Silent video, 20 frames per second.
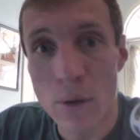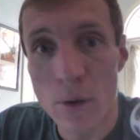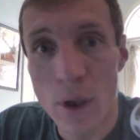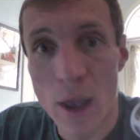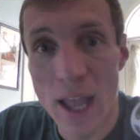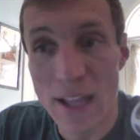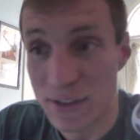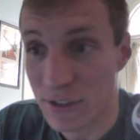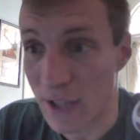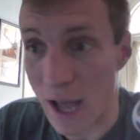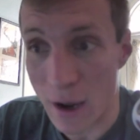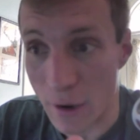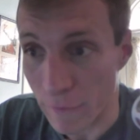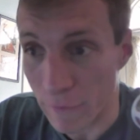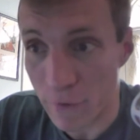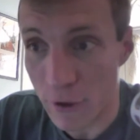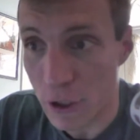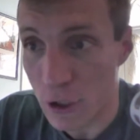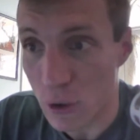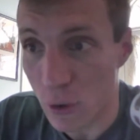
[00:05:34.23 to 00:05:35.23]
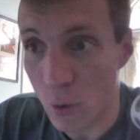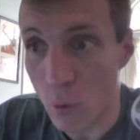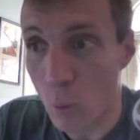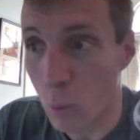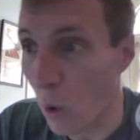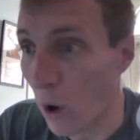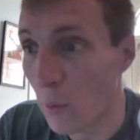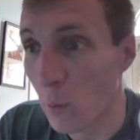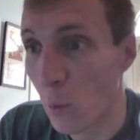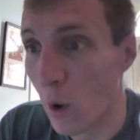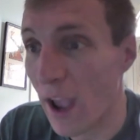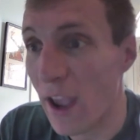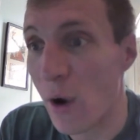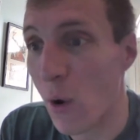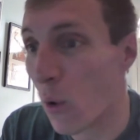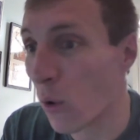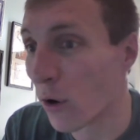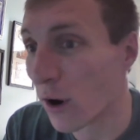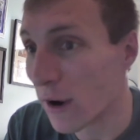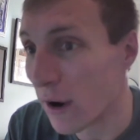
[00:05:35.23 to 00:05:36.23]
it's not official one way
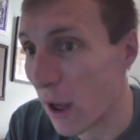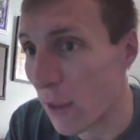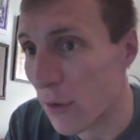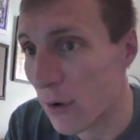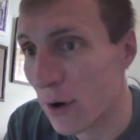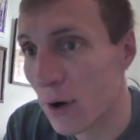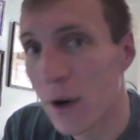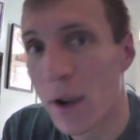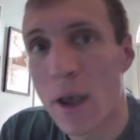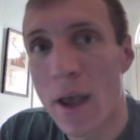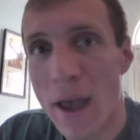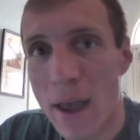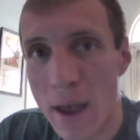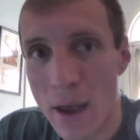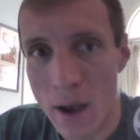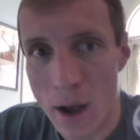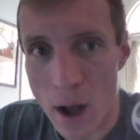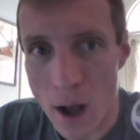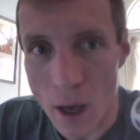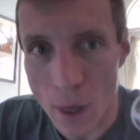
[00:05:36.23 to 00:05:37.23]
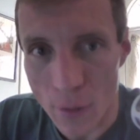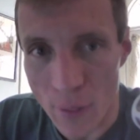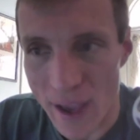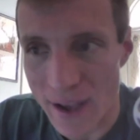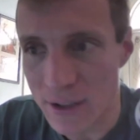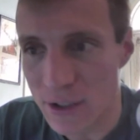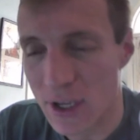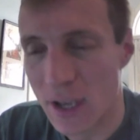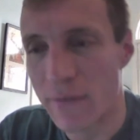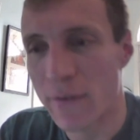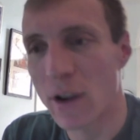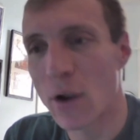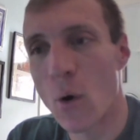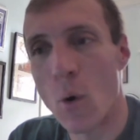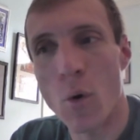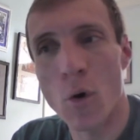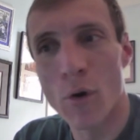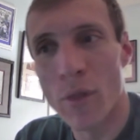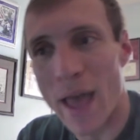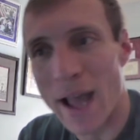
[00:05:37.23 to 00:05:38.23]
or another, Thanksgiving
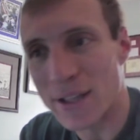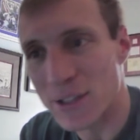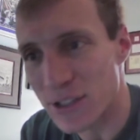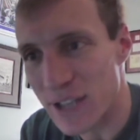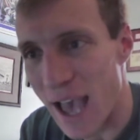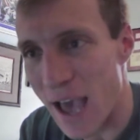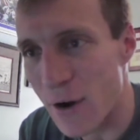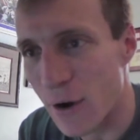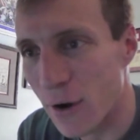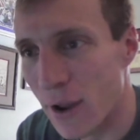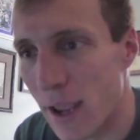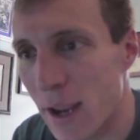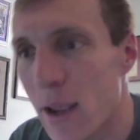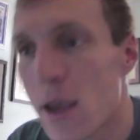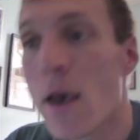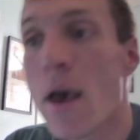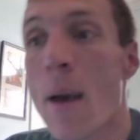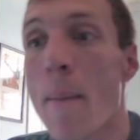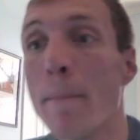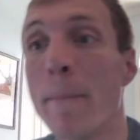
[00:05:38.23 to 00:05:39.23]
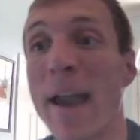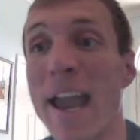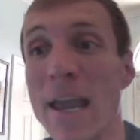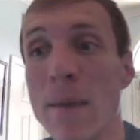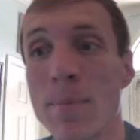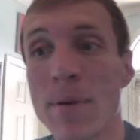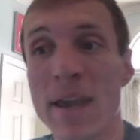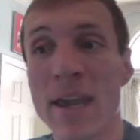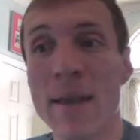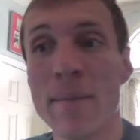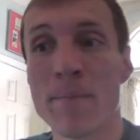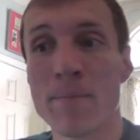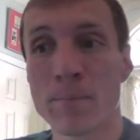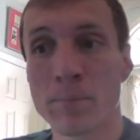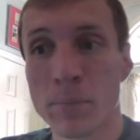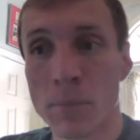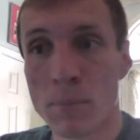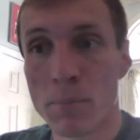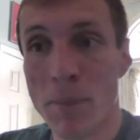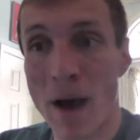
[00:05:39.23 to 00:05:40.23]
or that Saturday. Maybe
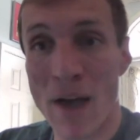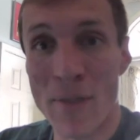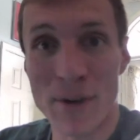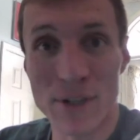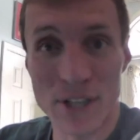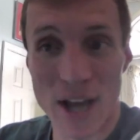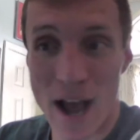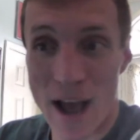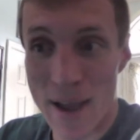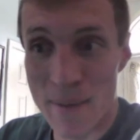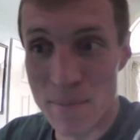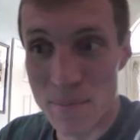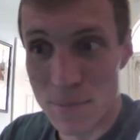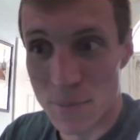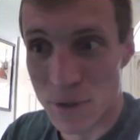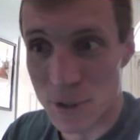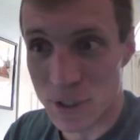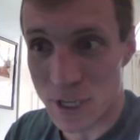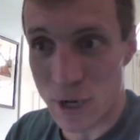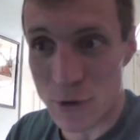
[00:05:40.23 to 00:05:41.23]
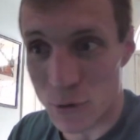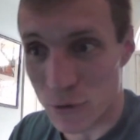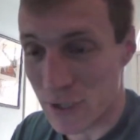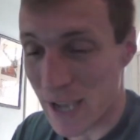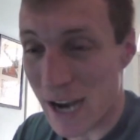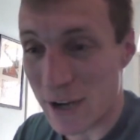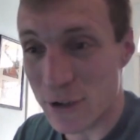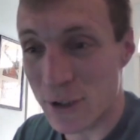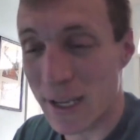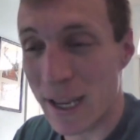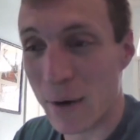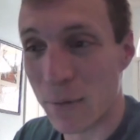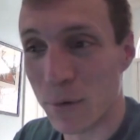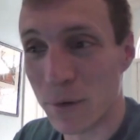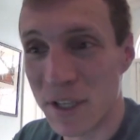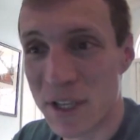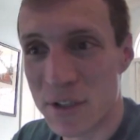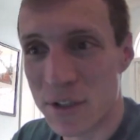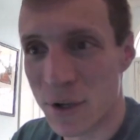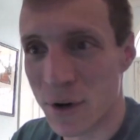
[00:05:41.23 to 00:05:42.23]
by the time the schedules actually get
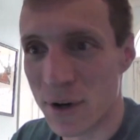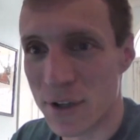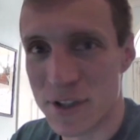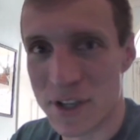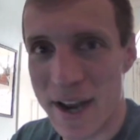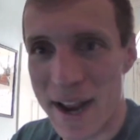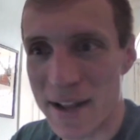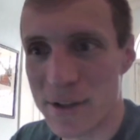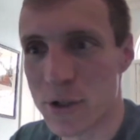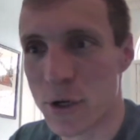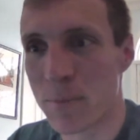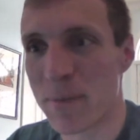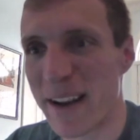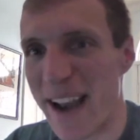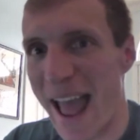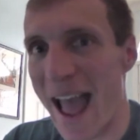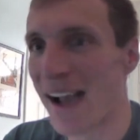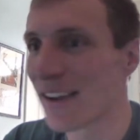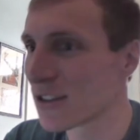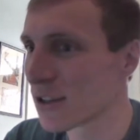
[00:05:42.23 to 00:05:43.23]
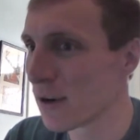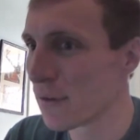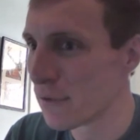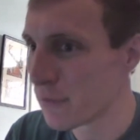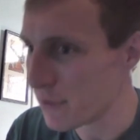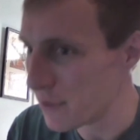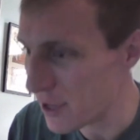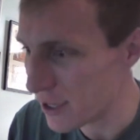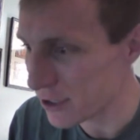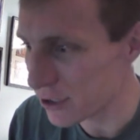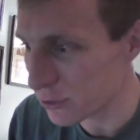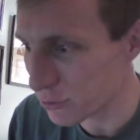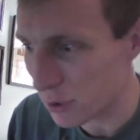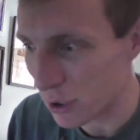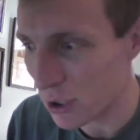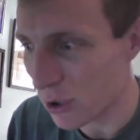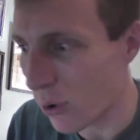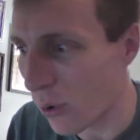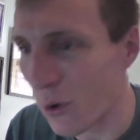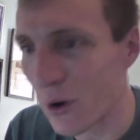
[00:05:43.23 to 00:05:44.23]
released, there is an answer. But as of this
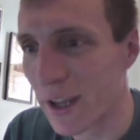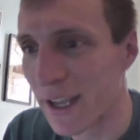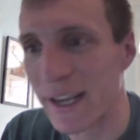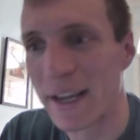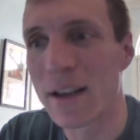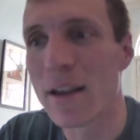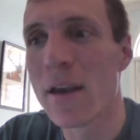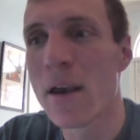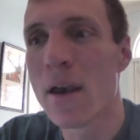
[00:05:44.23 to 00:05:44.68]
recording,